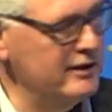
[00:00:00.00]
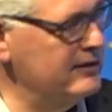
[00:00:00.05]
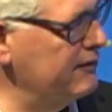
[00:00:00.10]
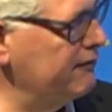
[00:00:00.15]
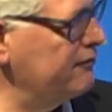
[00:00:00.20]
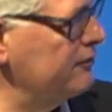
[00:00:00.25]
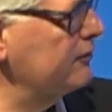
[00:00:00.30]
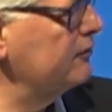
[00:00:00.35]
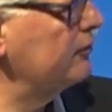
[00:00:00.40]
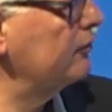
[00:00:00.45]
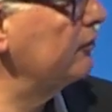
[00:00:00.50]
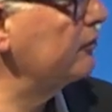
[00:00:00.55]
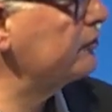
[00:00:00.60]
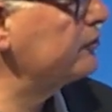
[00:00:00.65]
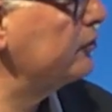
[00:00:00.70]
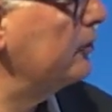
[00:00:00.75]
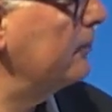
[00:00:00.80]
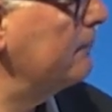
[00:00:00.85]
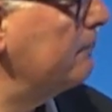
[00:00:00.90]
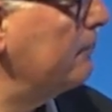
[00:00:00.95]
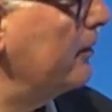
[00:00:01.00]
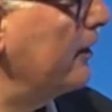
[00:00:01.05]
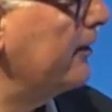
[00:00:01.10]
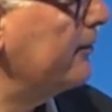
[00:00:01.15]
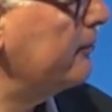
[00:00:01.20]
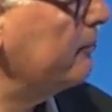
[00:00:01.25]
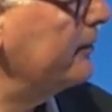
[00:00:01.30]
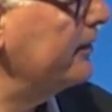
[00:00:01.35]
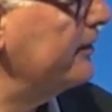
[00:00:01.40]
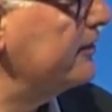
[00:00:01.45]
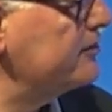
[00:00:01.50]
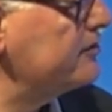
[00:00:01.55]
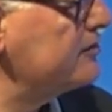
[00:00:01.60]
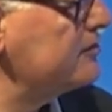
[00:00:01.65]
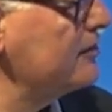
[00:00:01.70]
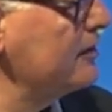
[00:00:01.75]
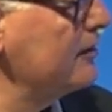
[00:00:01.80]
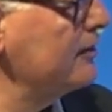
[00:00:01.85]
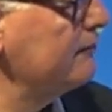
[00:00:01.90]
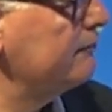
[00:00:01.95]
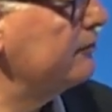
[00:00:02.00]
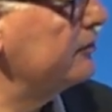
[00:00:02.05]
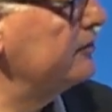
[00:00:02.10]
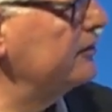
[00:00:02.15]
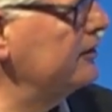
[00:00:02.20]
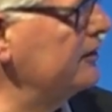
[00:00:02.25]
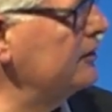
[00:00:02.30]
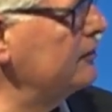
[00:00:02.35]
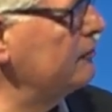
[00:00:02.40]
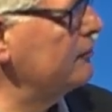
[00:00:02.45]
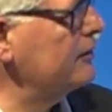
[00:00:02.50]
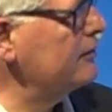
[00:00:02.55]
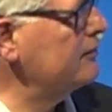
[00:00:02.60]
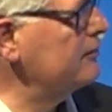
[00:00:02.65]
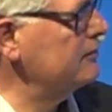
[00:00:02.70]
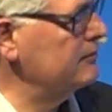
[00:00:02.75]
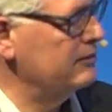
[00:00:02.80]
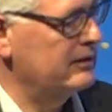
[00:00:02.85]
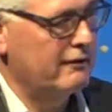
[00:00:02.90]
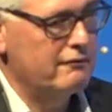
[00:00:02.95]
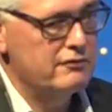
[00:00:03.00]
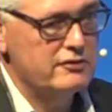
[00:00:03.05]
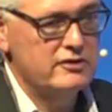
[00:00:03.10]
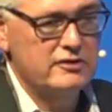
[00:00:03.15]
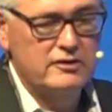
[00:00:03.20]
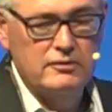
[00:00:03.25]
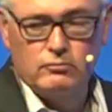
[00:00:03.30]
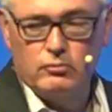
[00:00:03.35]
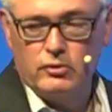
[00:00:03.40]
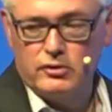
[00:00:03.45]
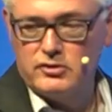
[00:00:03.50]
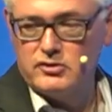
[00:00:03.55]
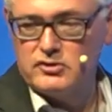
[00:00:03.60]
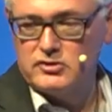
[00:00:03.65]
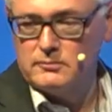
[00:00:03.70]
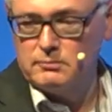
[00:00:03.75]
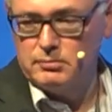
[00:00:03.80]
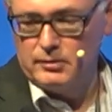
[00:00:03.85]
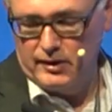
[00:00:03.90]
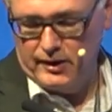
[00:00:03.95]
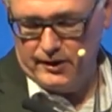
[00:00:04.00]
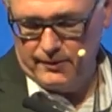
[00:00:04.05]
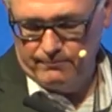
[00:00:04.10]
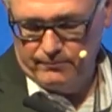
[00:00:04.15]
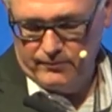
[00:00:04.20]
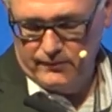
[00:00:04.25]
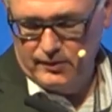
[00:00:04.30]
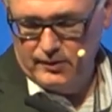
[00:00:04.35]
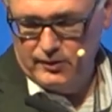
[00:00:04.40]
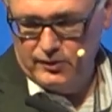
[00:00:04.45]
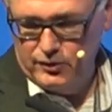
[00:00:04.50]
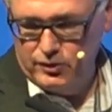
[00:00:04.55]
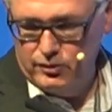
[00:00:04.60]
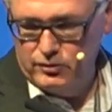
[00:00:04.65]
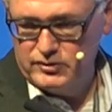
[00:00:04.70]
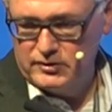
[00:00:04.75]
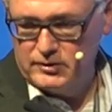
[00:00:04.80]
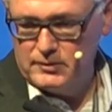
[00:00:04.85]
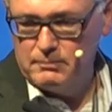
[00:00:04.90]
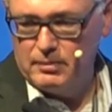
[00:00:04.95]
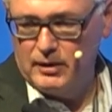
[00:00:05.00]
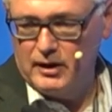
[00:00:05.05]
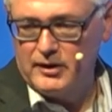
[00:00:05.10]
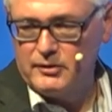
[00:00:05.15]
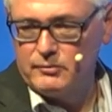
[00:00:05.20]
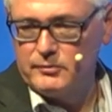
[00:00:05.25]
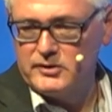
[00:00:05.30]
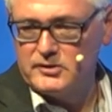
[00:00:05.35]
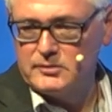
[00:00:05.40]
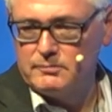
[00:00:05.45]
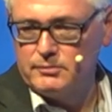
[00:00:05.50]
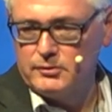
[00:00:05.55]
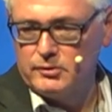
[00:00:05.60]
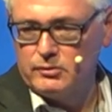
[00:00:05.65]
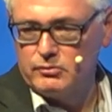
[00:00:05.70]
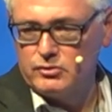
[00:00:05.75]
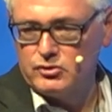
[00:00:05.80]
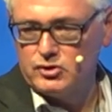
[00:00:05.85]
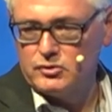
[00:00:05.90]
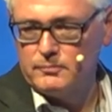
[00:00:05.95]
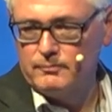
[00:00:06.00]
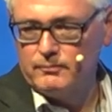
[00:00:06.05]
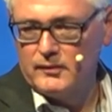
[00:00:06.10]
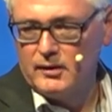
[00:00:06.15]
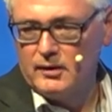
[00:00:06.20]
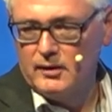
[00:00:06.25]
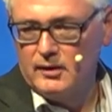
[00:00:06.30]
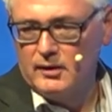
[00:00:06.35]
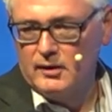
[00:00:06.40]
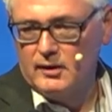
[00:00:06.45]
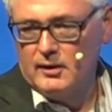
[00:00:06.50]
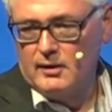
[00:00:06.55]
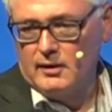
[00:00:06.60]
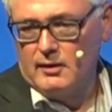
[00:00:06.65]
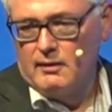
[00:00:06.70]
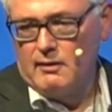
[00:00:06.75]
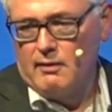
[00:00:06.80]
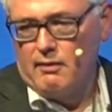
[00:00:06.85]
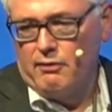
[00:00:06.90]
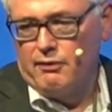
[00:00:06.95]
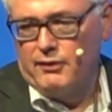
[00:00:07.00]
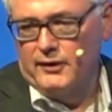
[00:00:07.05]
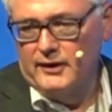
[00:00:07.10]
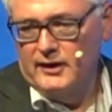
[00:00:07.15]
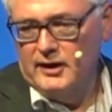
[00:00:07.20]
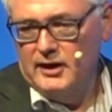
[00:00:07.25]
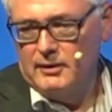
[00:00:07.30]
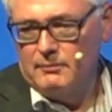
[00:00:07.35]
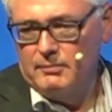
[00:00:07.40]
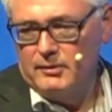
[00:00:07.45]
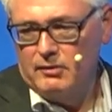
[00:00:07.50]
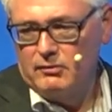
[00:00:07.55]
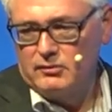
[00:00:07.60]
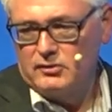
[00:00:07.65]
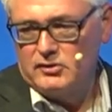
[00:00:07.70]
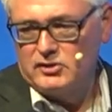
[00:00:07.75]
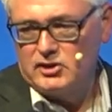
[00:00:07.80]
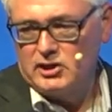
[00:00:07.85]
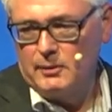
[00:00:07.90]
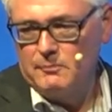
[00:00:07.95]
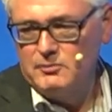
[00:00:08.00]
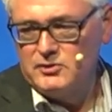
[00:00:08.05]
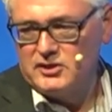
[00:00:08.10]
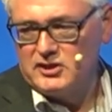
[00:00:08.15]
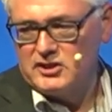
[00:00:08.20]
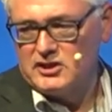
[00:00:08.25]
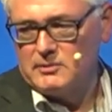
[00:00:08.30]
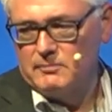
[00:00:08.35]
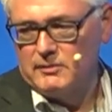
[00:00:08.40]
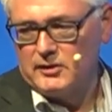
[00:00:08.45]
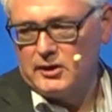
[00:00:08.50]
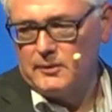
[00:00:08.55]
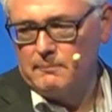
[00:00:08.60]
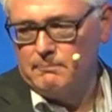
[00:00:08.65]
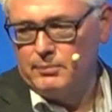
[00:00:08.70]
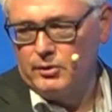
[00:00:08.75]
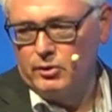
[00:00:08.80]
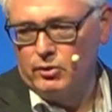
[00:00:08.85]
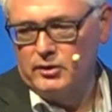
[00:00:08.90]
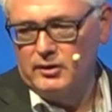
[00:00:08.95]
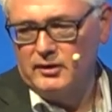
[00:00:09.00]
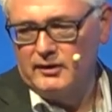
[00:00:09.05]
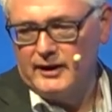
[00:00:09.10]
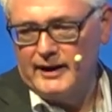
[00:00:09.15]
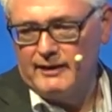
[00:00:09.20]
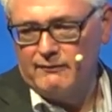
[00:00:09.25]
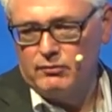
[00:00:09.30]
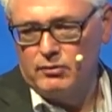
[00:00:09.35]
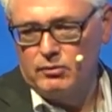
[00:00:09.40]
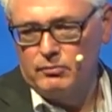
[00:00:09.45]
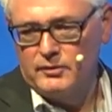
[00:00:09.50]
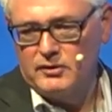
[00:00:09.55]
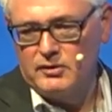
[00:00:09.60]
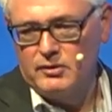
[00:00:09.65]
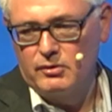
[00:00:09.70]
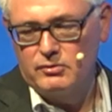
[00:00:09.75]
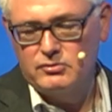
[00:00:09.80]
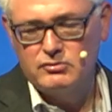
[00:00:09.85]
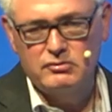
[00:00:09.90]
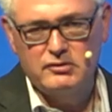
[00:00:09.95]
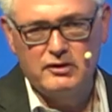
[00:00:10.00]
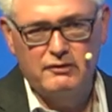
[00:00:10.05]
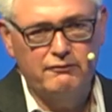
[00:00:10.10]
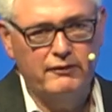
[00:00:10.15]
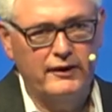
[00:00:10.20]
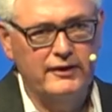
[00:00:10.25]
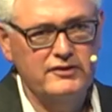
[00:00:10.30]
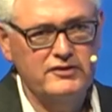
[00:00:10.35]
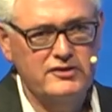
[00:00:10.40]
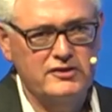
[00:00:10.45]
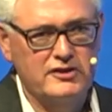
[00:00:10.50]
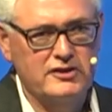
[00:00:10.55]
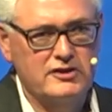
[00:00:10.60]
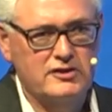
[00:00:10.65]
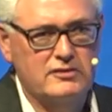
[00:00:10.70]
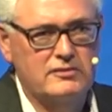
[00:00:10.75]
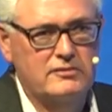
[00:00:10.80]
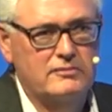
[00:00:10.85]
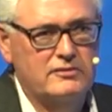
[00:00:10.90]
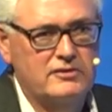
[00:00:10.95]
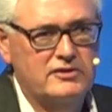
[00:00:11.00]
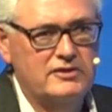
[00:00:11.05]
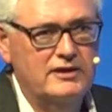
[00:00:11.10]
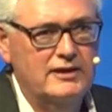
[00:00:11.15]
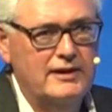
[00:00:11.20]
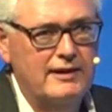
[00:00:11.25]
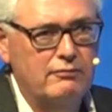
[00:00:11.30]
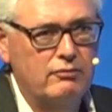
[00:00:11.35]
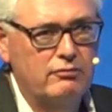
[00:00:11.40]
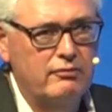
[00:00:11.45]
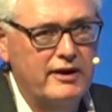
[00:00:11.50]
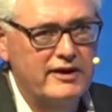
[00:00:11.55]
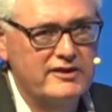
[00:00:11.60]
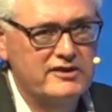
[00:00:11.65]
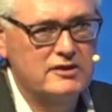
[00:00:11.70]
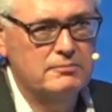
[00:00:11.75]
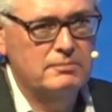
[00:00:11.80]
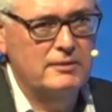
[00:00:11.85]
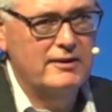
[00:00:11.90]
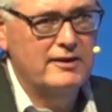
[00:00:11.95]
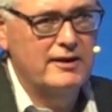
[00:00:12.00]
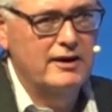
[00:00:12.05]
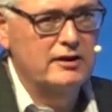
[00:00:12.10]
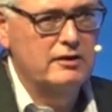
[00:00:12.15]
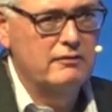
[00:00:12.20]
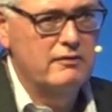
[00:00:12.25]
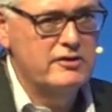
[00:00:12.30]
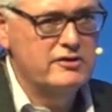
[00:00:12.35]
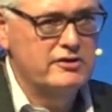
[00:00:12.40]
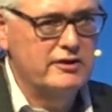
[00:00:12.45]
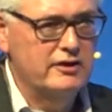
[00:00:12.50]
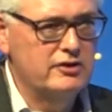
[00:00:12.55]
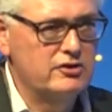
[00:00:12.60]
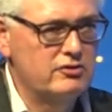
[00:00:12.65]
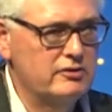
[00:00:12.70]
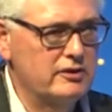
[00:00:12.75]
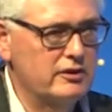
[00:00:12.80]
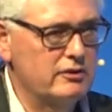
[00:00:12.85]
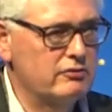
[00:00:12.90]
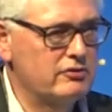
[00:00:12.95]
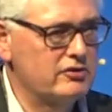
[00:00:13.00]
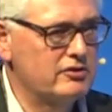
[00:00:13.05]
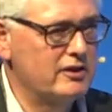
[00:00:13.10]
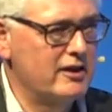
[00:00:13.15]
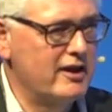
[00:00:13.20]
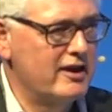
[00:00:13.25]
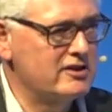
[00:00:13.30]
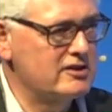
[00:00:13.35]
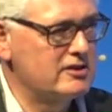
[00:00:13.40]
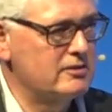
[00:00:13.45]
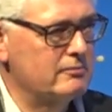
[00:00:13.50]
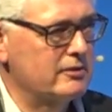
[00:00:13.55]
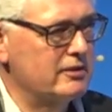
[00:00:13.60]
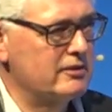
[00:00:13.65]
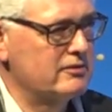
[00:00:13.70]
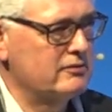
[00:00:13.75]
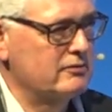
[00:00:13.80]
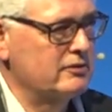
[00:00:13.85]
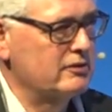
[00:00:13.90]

different long-term pathways for dealing with deficit in water supply, using the pathways approach. Thinking about subsystem and component level, with coastal defences, sea level rises by the end of the century. You'll see estimates,